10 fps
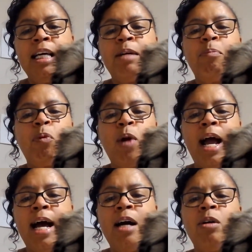
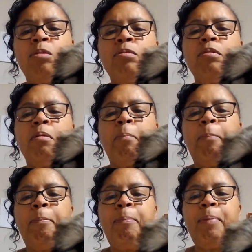brown,
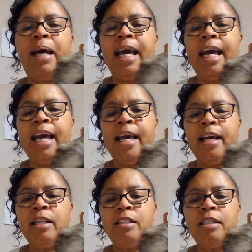
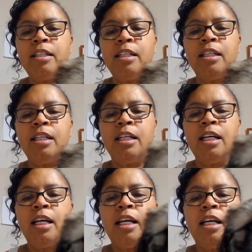beige.
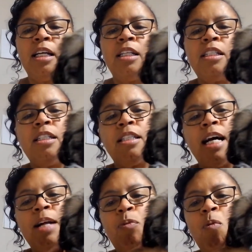She's
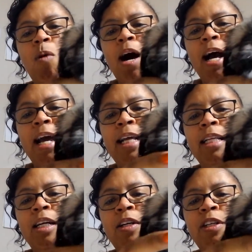got white
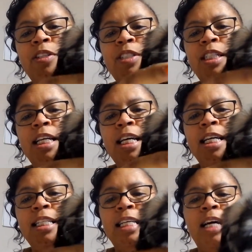on her
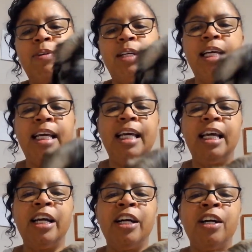chin down
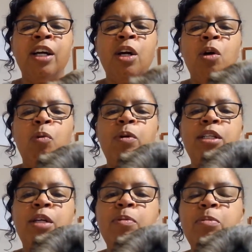here. When
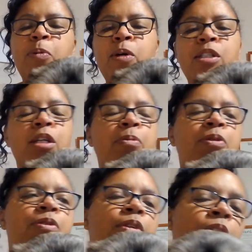she was born, she was so